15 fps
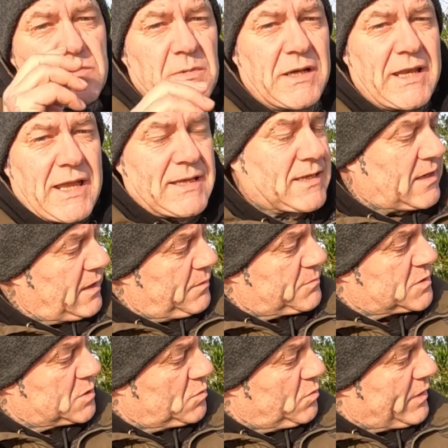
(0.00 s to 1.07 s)
my lead
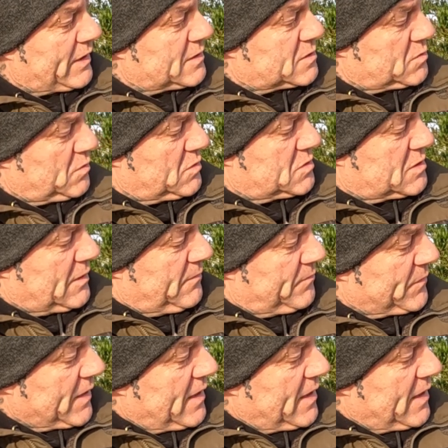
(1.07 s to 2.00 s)
clips and all that sort of stuff.